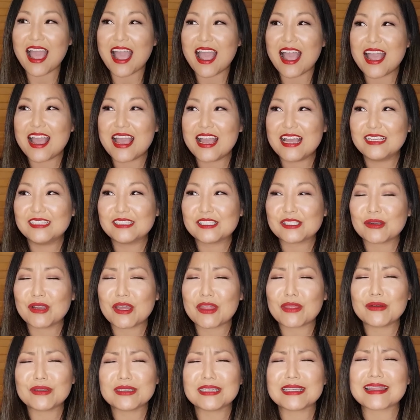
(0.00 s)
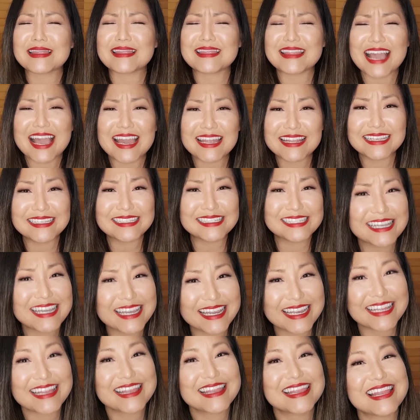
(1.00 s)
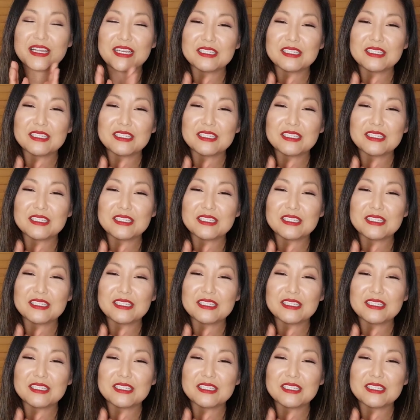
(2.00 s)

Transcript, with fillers: And so I thought, that is it.